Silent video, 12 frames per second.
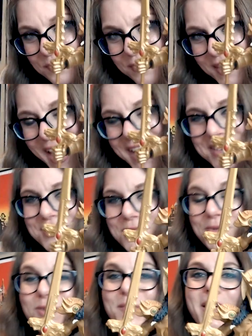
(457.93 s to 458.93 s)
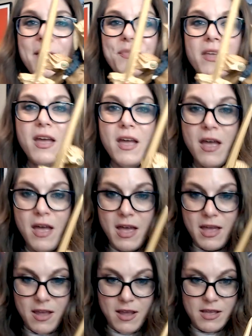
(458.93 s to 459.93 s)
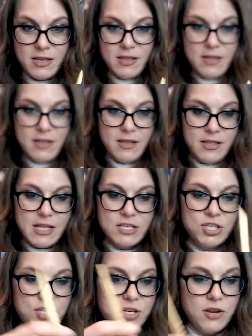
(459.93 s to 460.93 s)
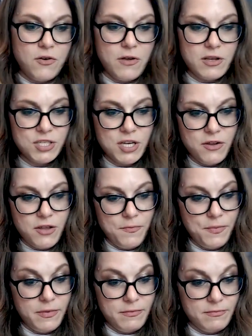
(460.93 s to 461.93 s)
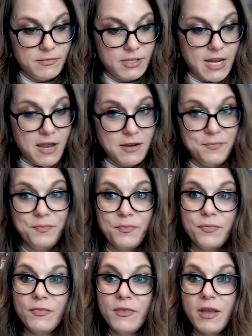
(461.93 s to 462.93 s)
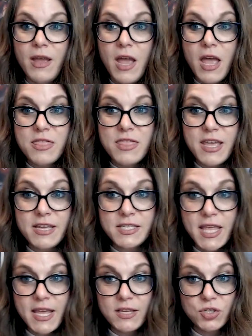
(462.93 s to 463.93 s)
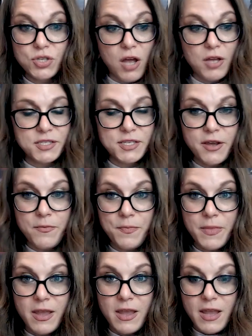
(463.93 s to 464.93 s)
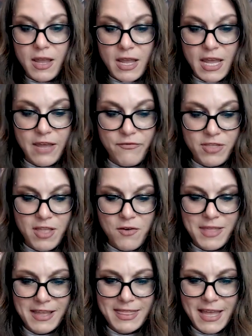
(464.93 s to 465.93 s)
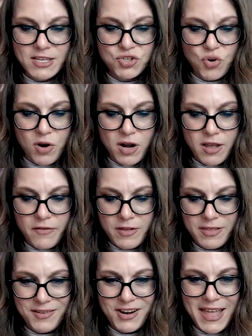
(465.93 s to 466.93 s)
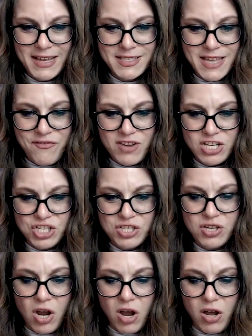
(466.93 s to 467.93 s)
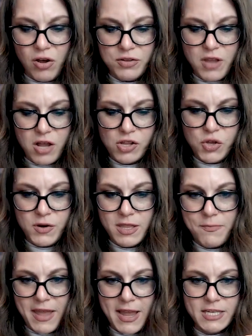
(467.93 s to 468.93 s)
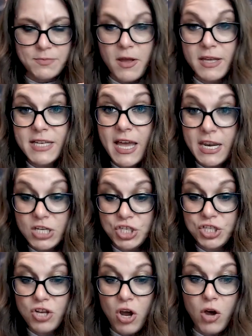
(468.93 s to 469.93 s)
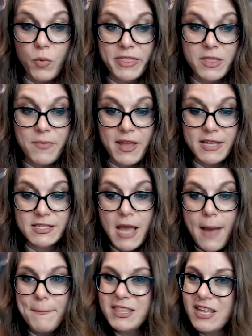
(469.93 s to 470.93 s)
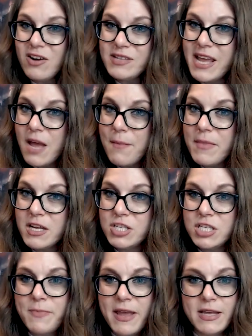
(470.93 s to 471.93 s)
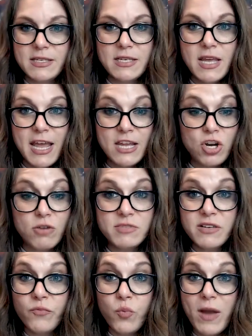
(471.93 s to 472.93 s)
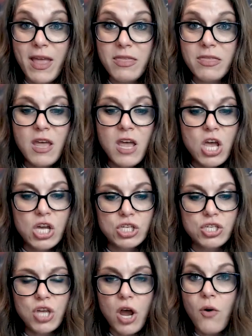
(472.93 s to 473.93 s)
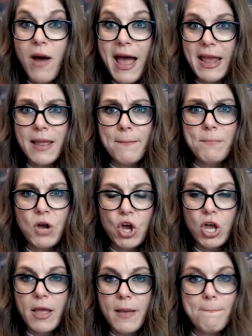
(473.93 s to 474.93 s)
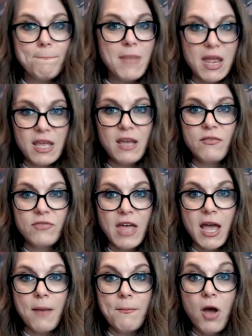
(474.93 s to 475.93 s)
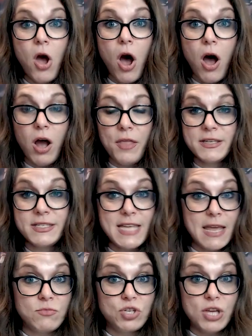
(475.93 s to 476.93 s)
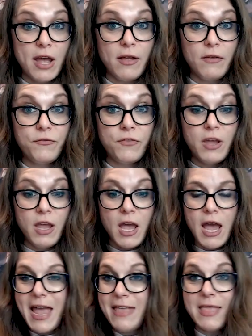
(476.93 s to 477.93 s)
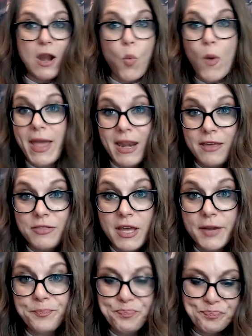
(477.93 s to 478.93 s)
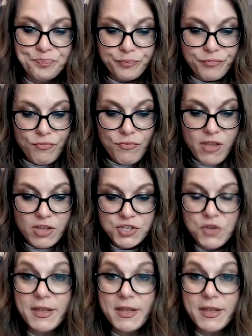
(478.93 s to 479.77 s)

That is cool, man. Let's show, I'll show you, stand. These things also, even though like they sort of, they're like seven inches tall, not including the base, probably ten inches tall with the base, but they don't take up much space in terms of width. So I can put many of them on the same shelf and they don't weigh anything. So they